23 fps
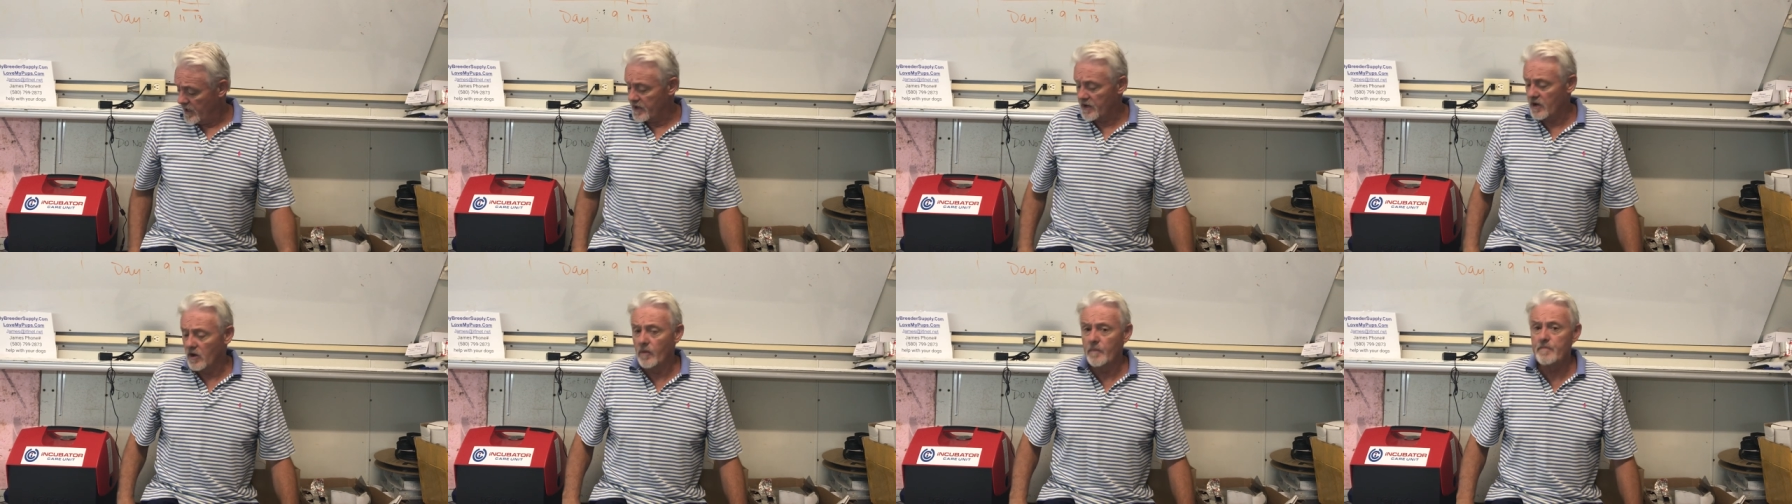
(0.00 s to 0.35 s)

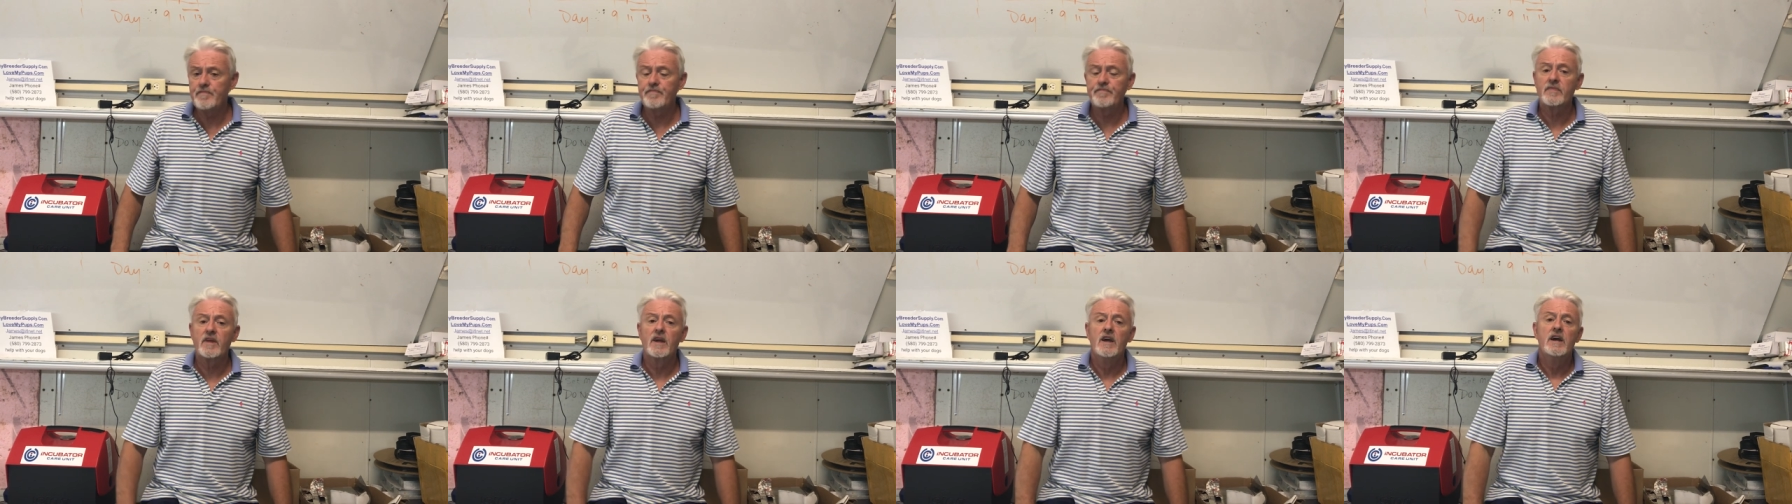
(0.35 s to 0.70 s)
you know,
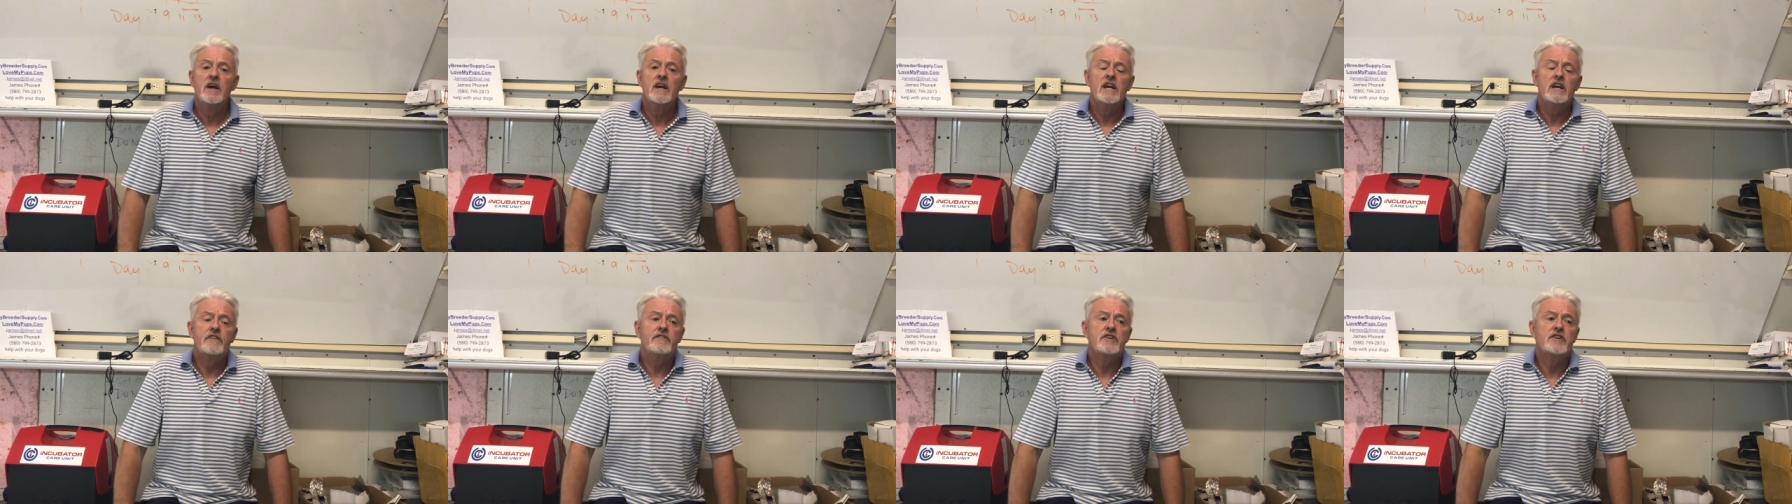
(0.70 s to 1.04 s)

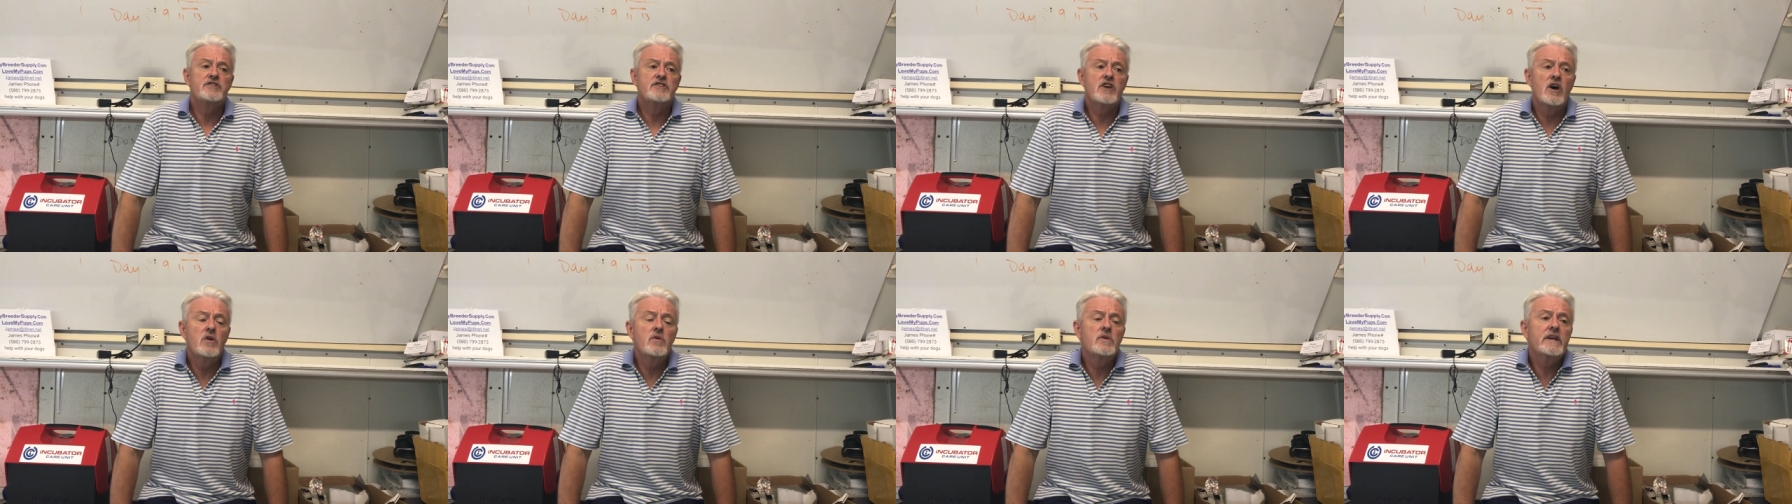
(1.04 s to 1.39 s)
if you
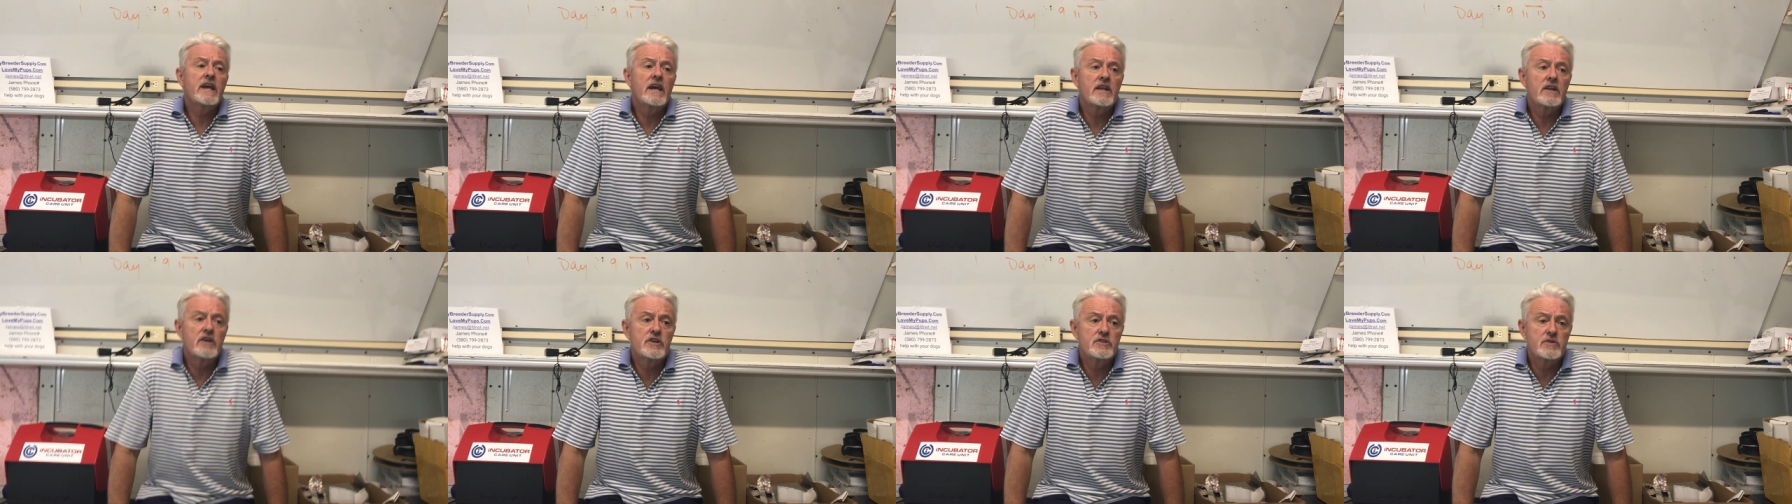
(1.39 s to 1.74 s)
don't
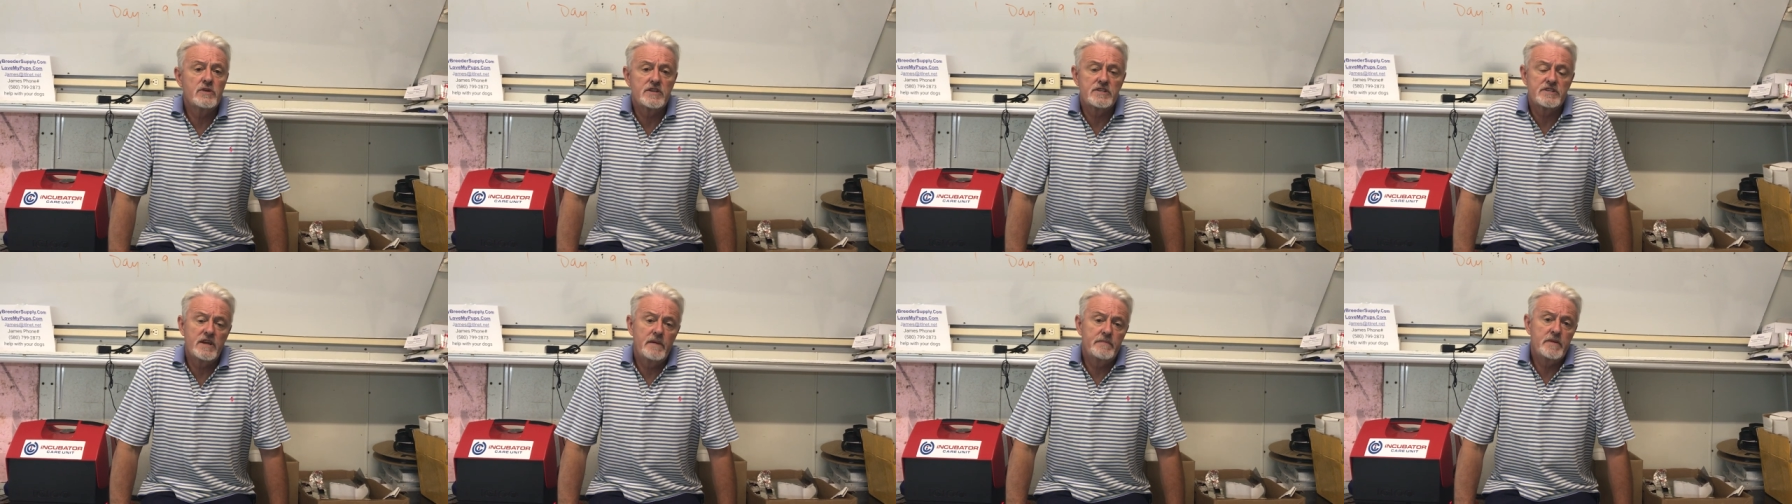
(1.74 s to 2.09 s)
get her to
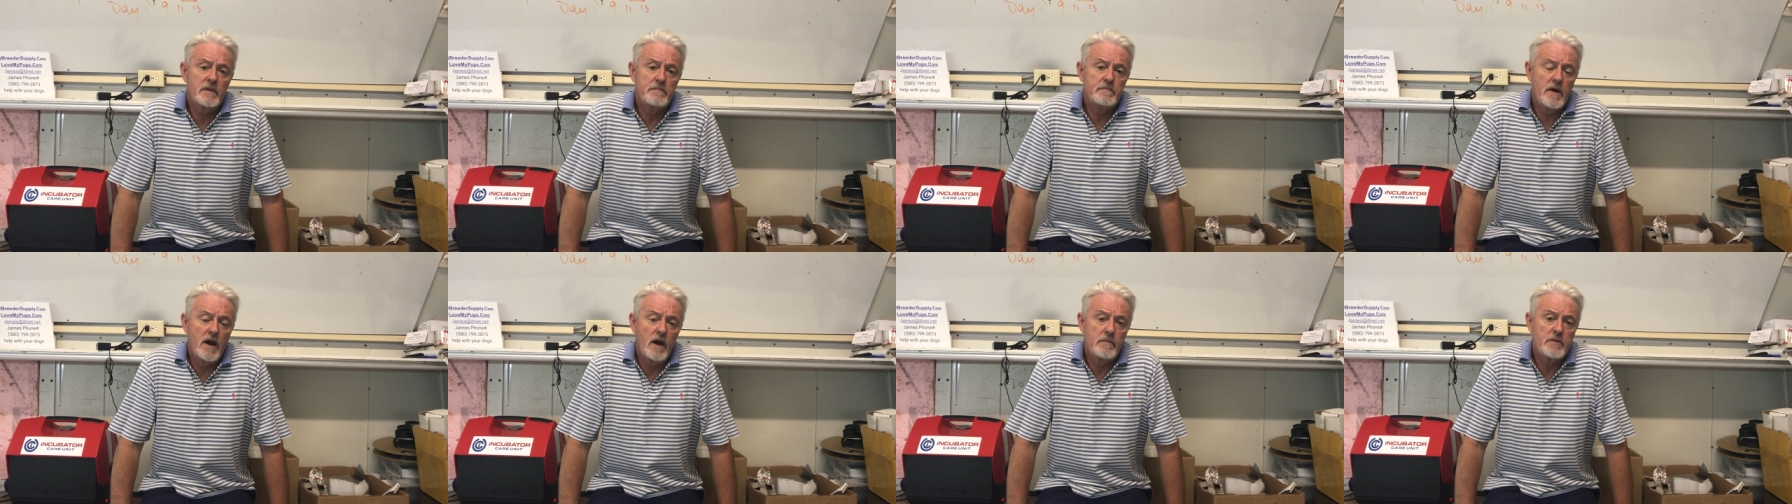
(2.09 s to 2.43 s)
accept
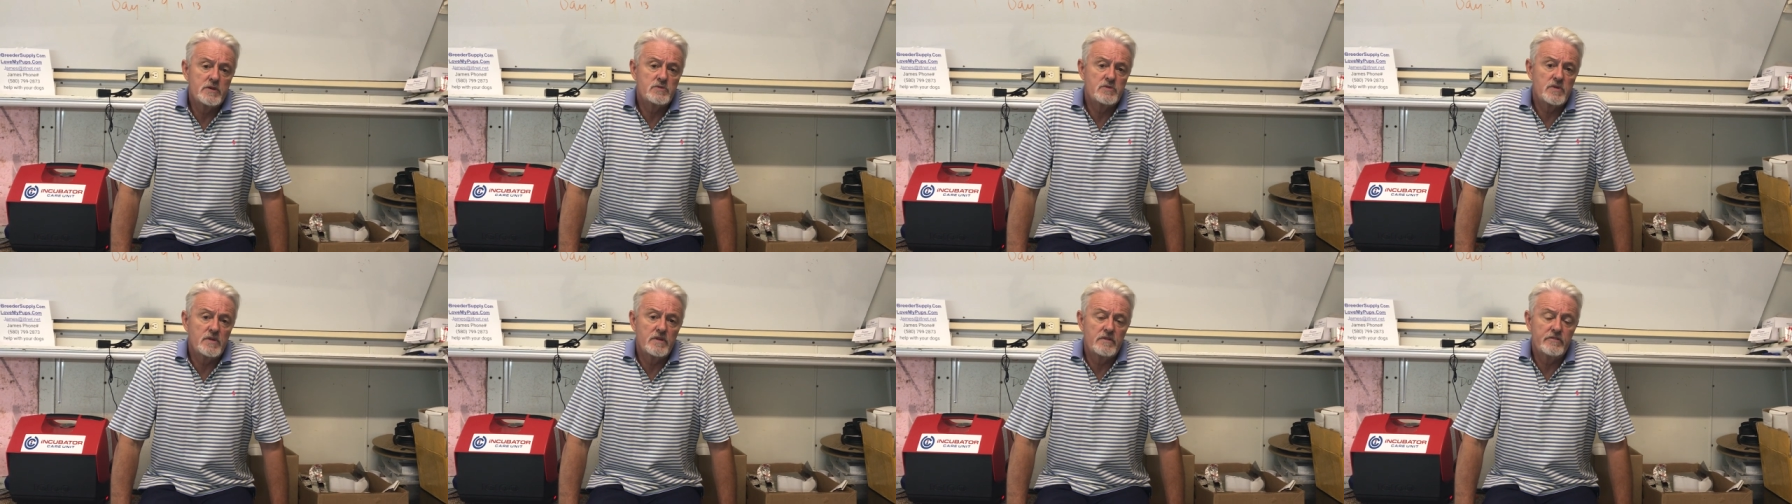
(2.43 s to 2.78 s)
the
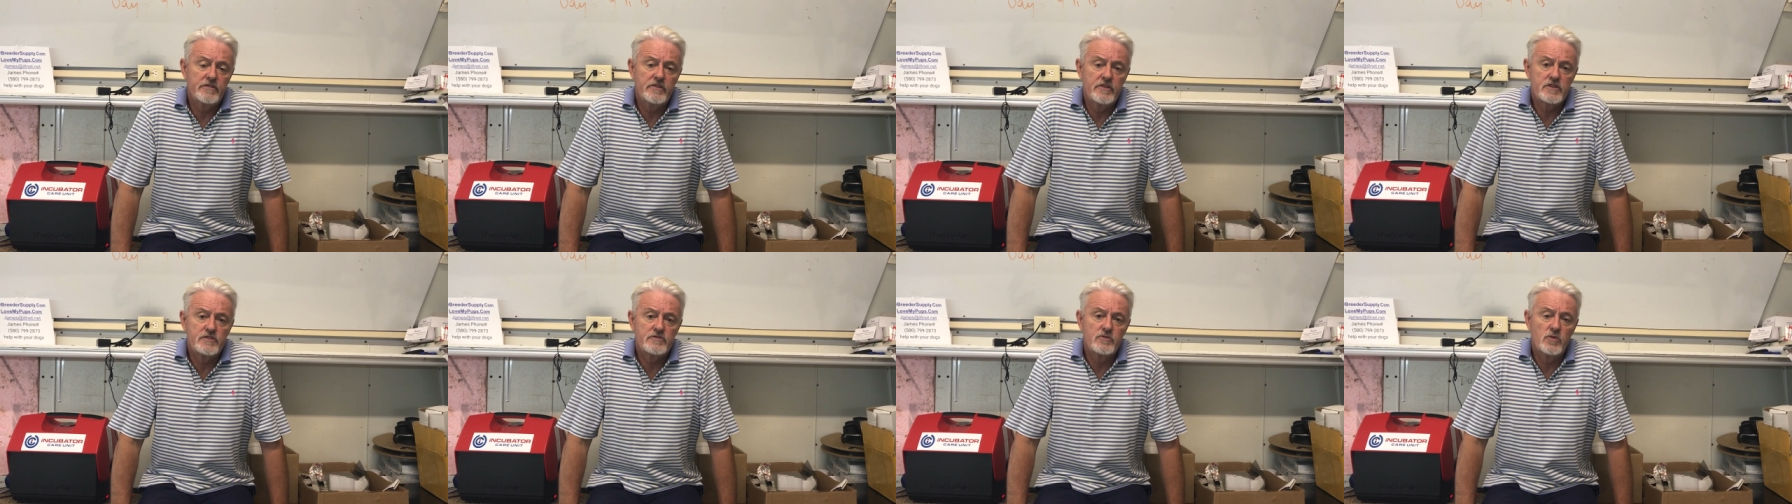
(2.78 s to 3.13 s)
puppies within the
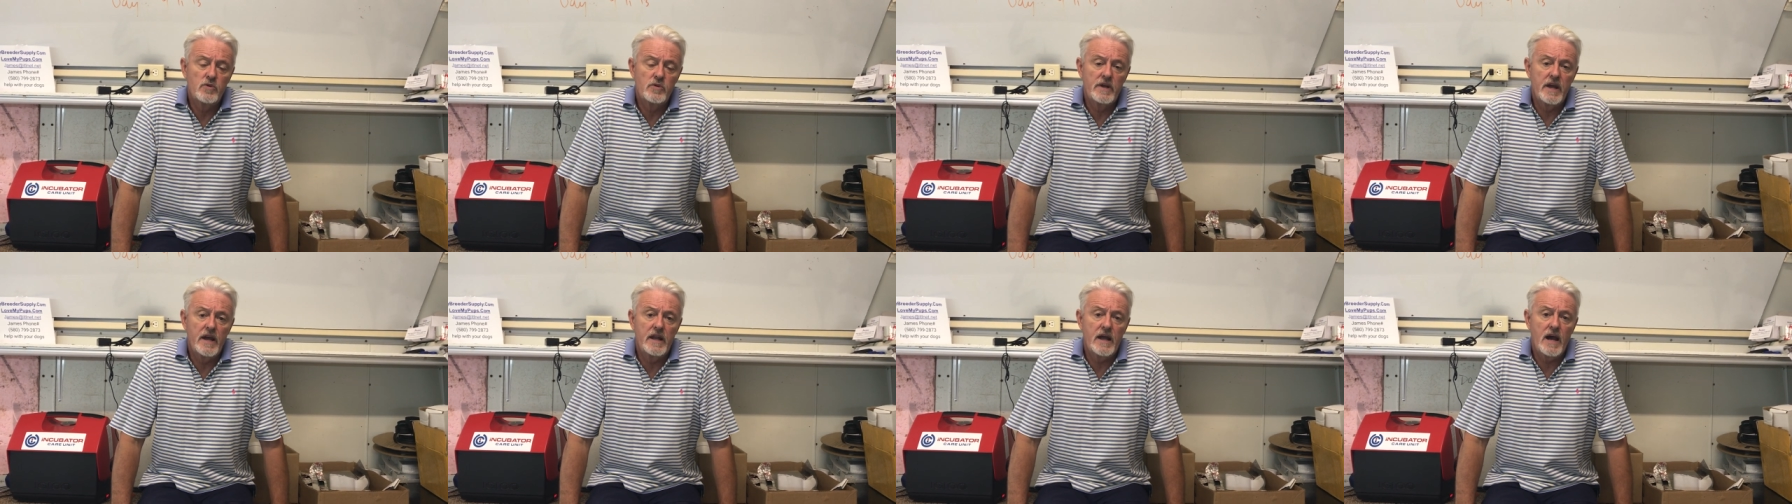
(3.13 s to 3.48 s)
first
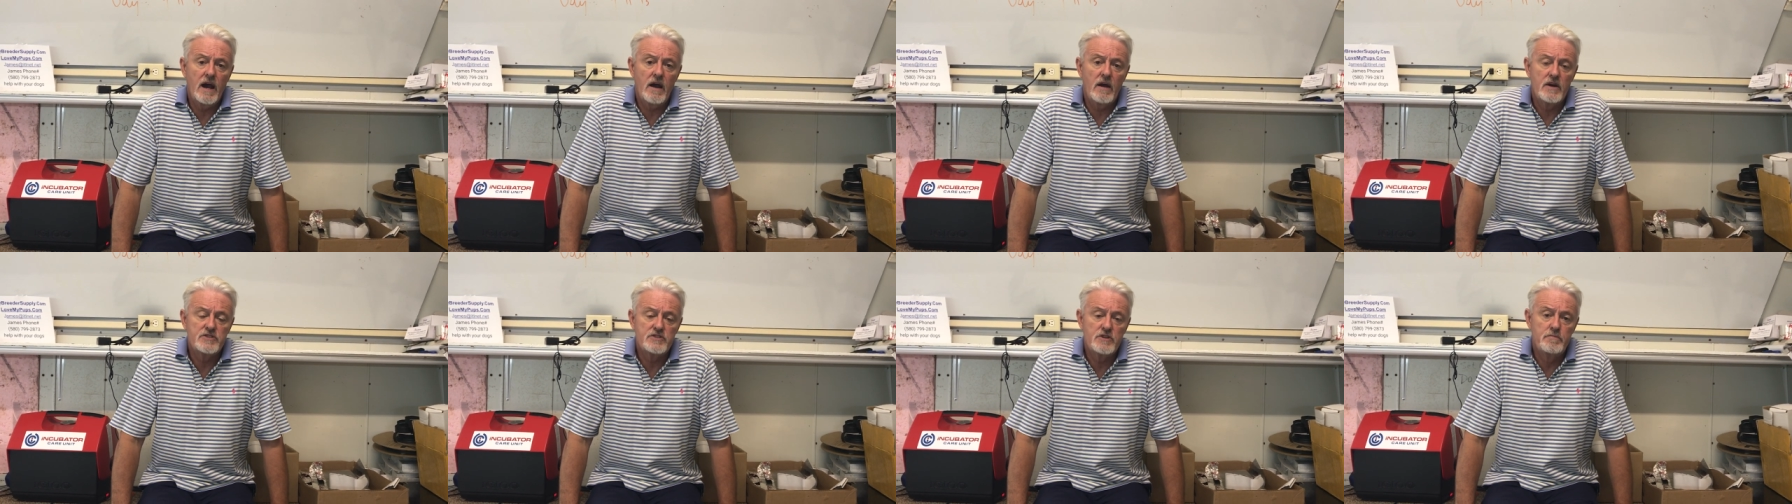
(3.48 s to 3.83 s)
forty-eight
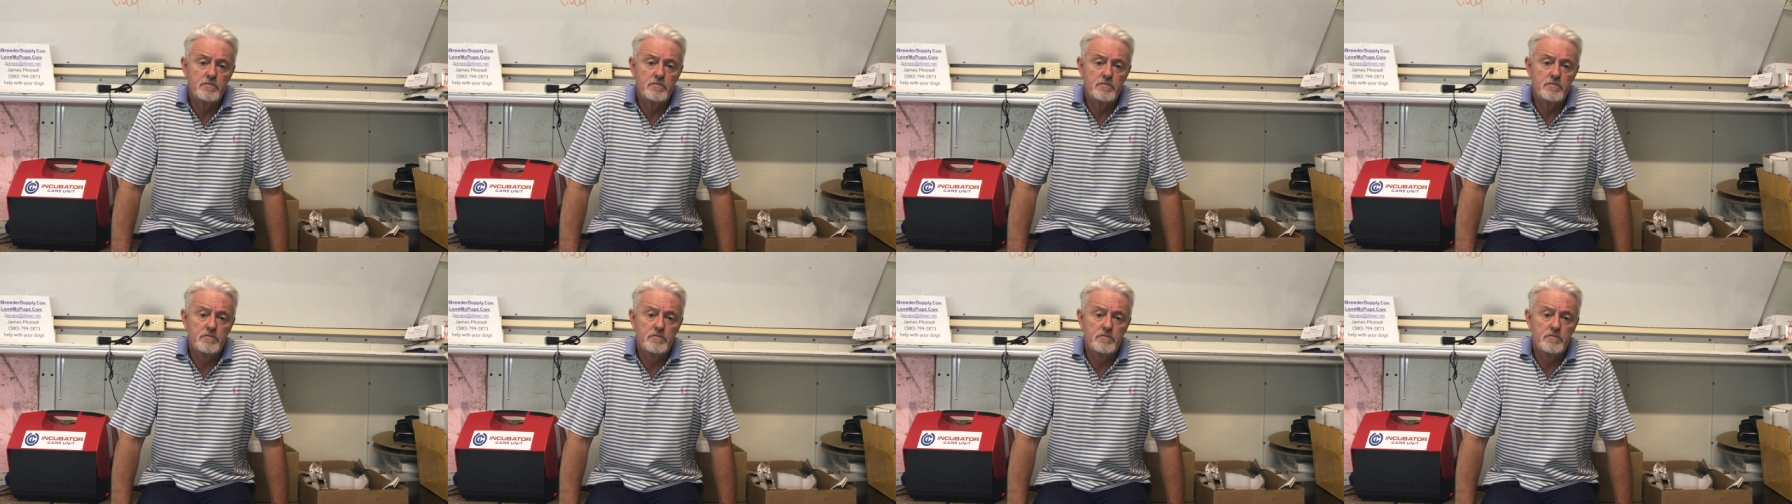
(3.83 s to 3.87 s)
hours,